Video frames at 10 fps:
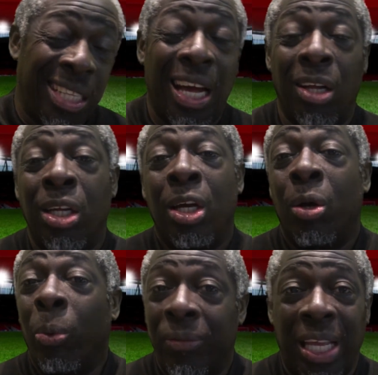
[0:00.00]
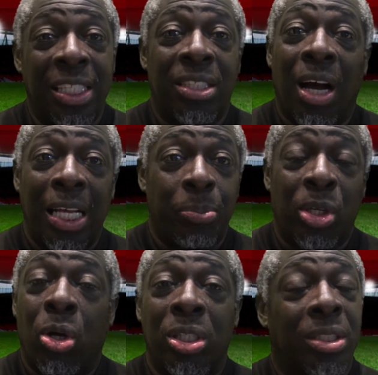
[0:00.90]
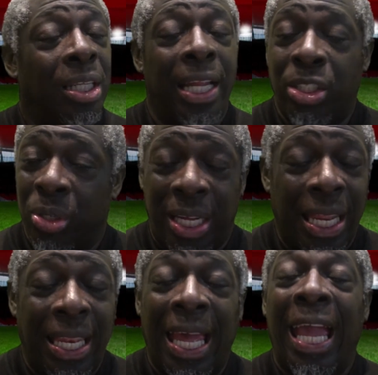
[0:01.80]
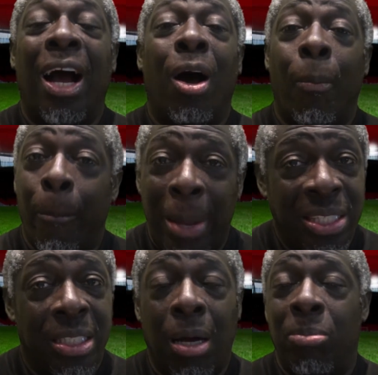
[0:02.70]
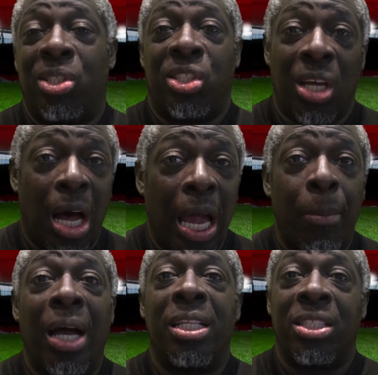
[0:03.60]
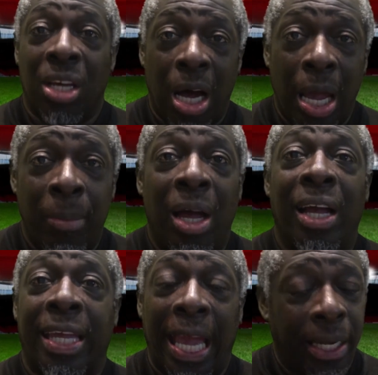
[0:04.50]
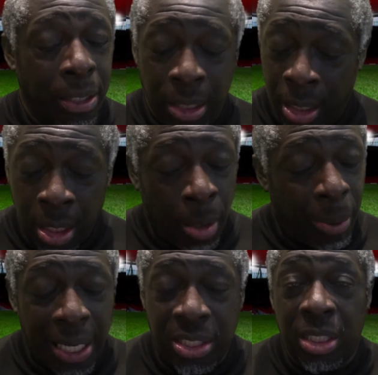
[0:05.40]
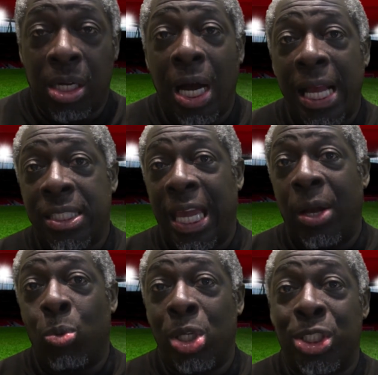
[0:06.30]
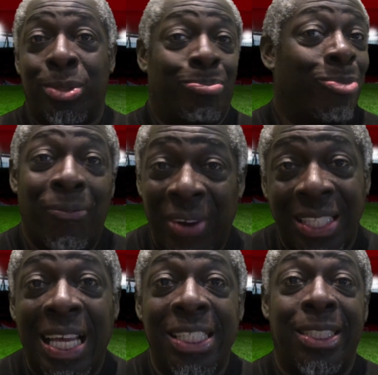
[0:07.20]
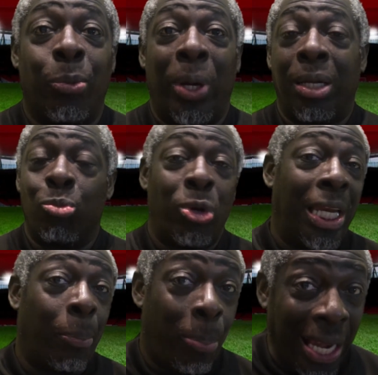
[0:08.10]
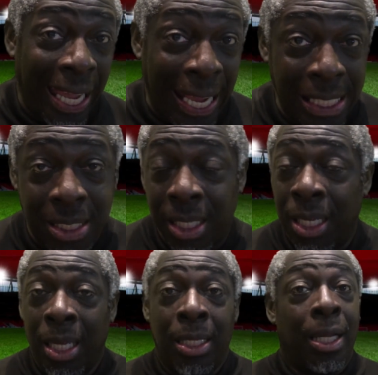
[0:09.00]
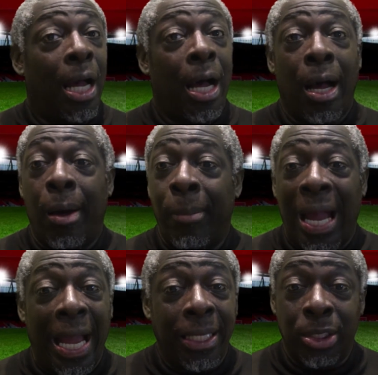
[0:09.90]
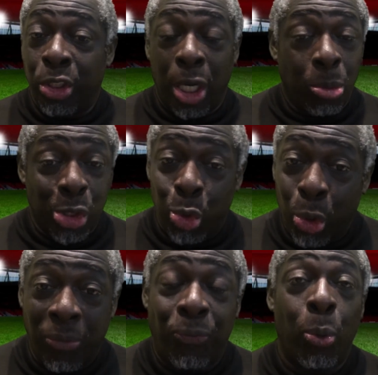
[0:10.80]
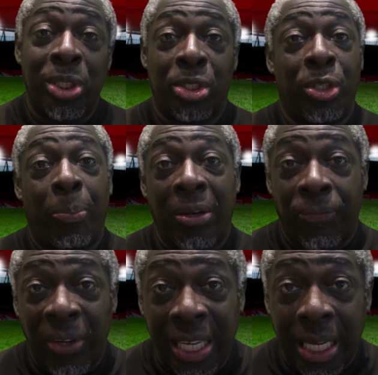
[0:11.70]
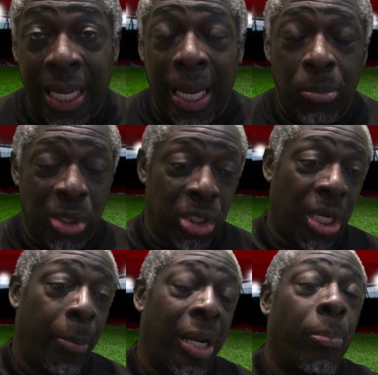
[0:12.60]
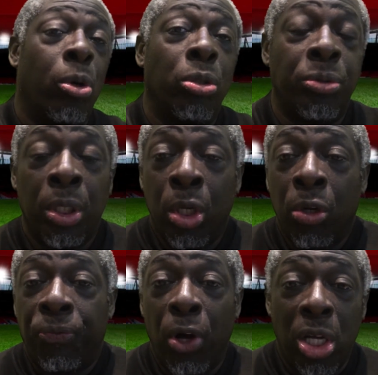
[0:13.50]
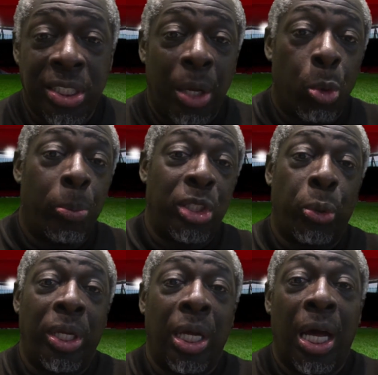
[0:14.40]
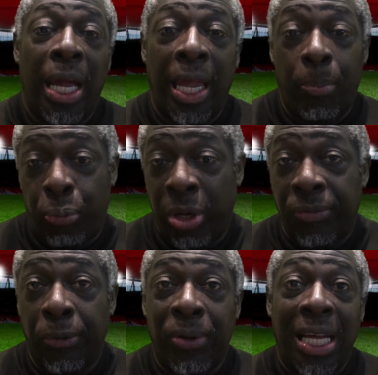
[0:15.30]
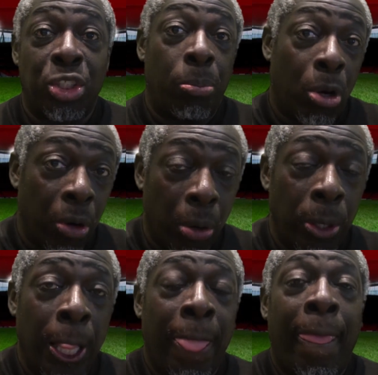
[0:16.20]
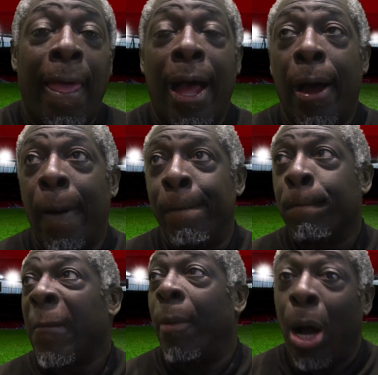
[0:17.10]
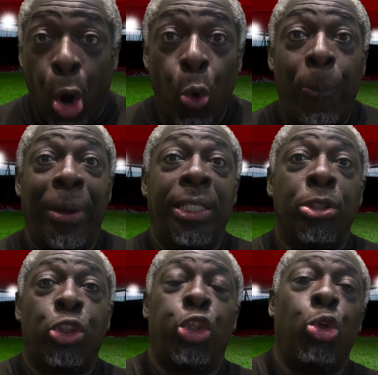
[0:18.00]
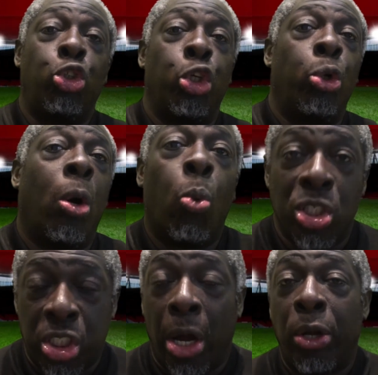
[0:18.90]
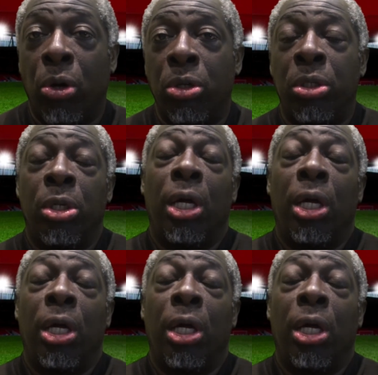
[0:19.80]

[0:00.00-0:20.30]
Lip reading: down with these guys, because literally they are messing up time and time again. But listen, guys, it was a fantastic win. I'm really pleased. And just looking forward to the Benfica game, which is coming up on Thursday. We'll be doing a preview for that tomorrow. I'm hoping to do a what's going on